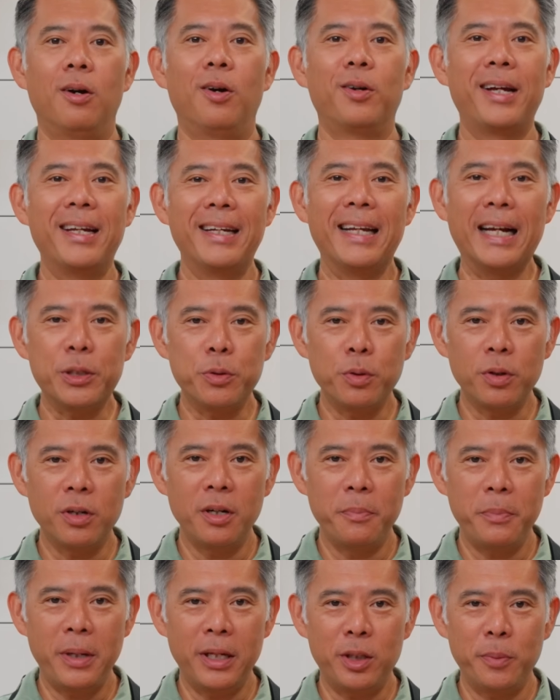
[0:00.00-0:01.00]
Okay, next we're
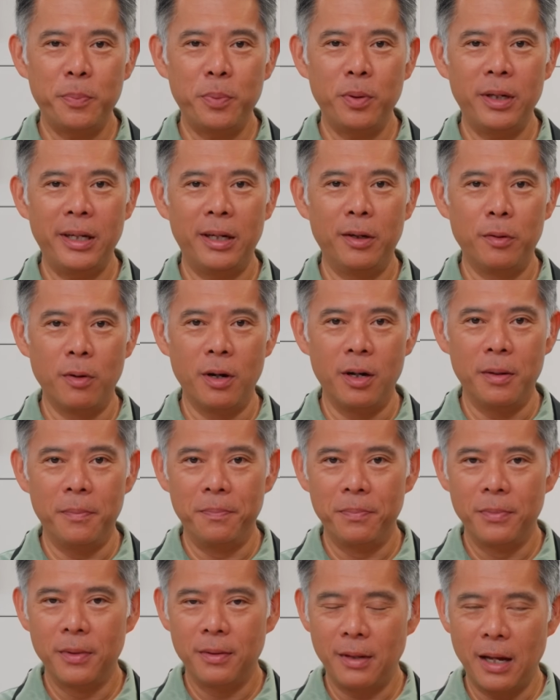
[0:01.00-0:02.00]
gonna make the Pulehu rub.
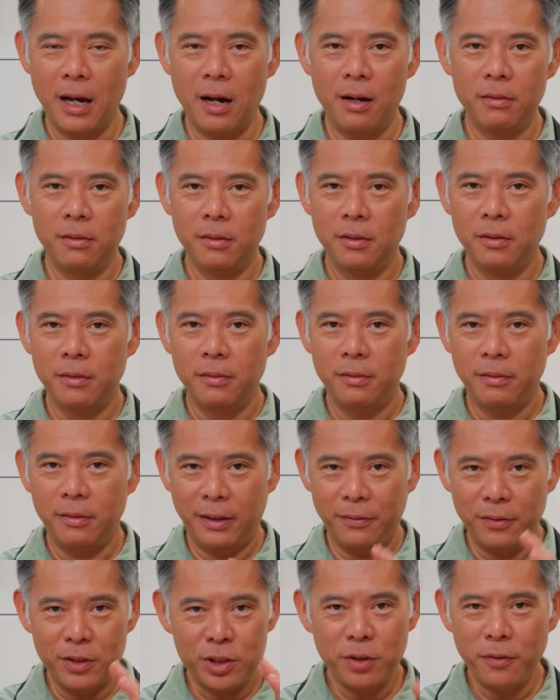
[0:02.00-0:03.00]
Now,
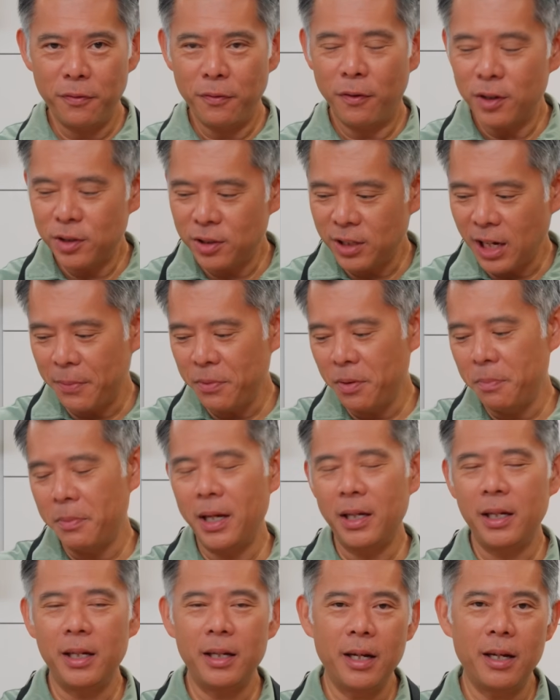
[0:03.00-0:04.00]
if this is the first time you're
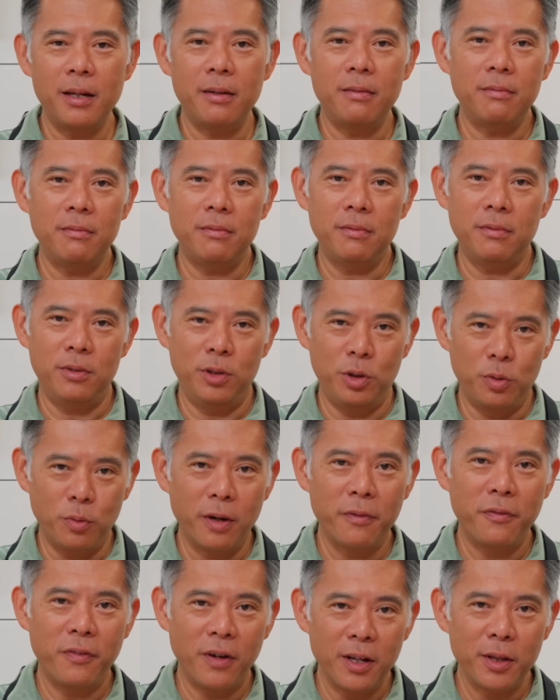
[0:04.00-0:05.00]
making it, you
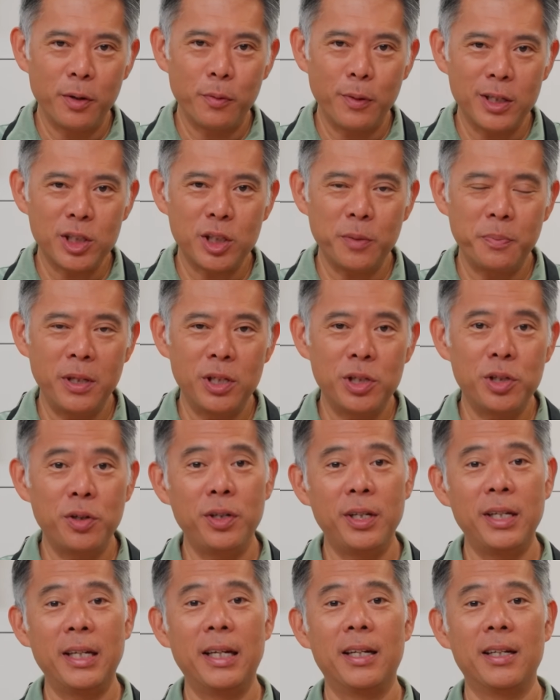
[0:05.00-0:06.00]
wanna follow the recipe so you
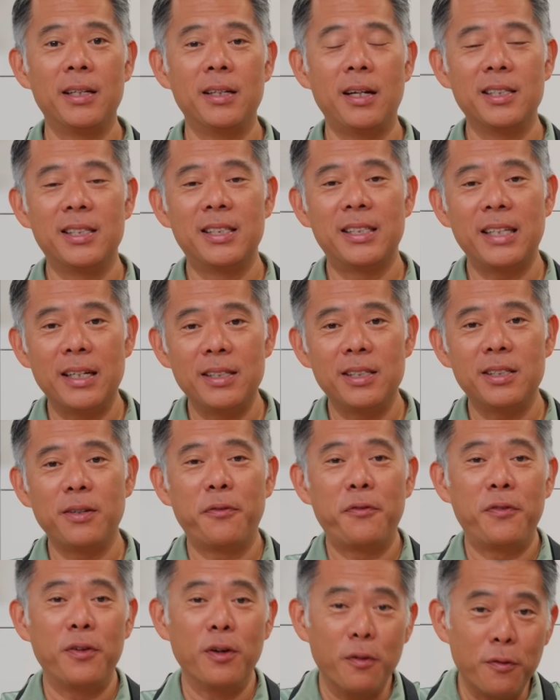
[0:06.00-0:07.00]
can get a sense, a
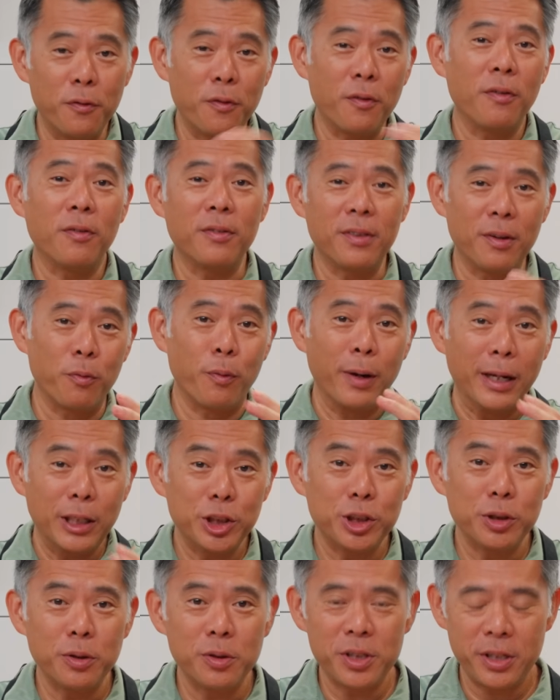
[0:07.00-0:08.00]
feel for the
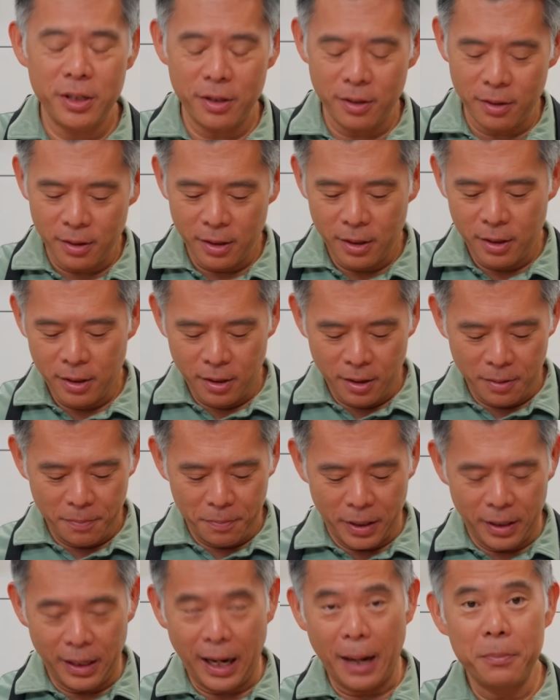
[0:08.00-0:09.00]
ratios here.
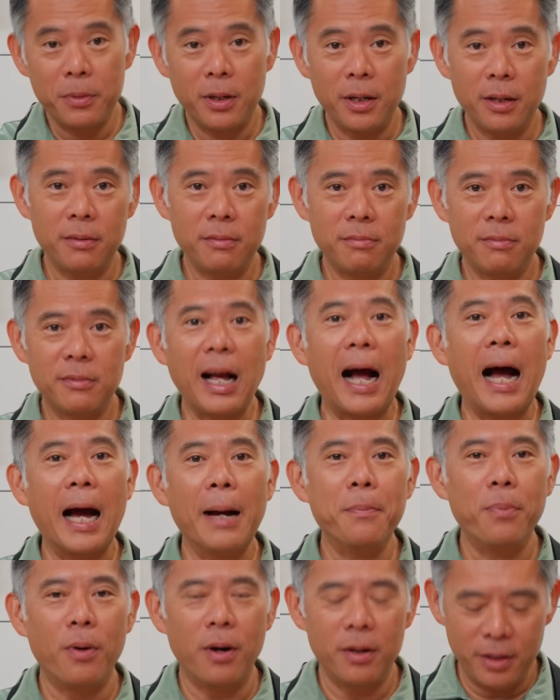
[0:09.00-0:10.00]
But I'm gonna
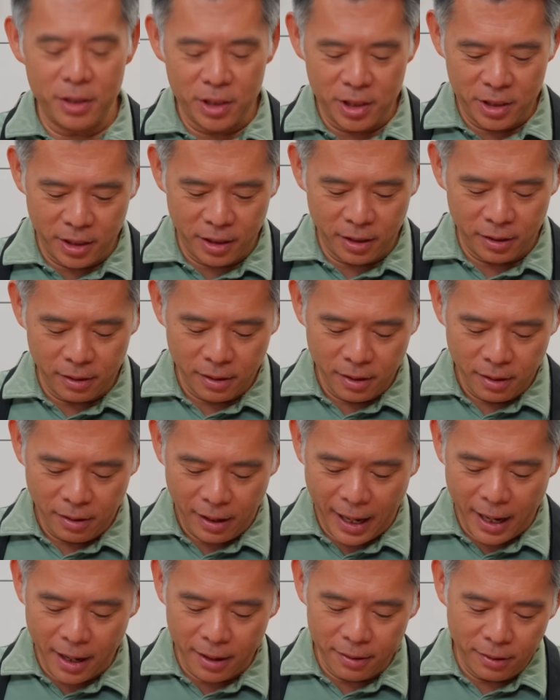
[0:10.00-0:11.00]
eyeball this thing
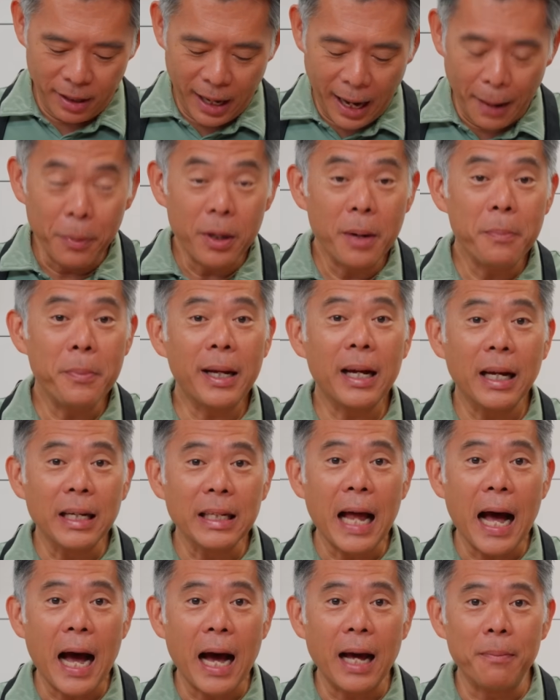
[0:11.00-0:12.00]
and I'm gonna make a
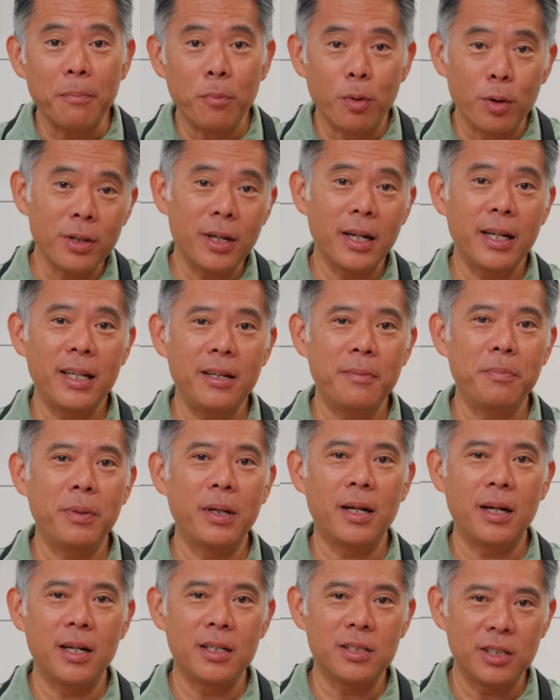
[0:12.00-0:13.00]
lot, more than I need,
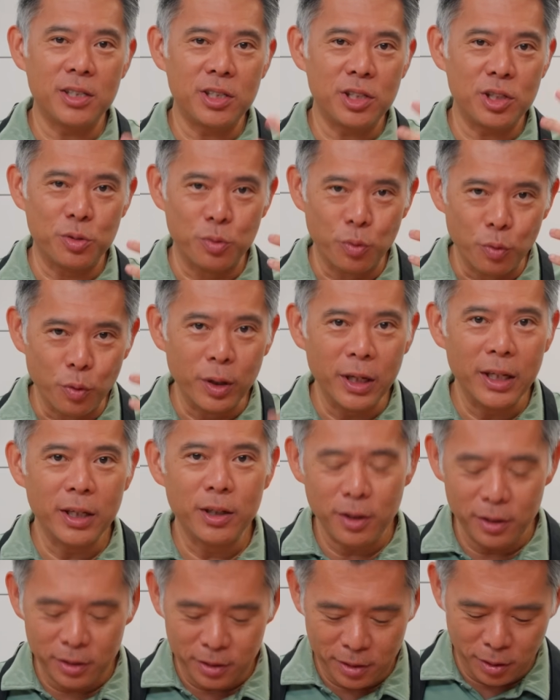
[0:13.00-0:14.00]
because this is really
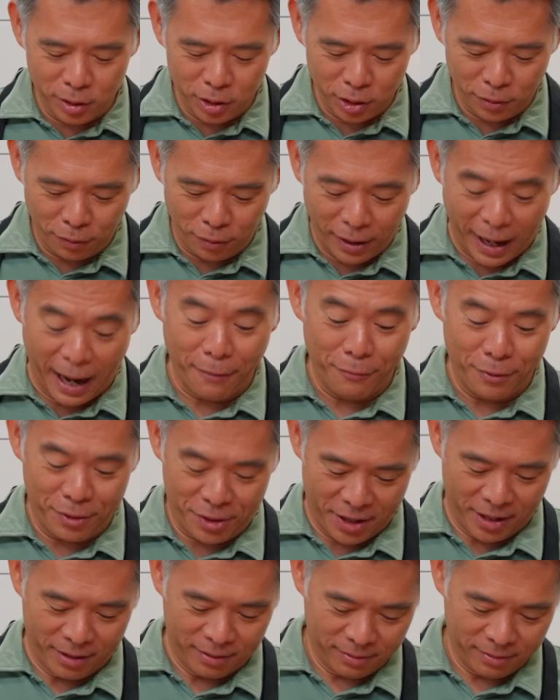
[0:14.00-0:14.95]
good to use for everything.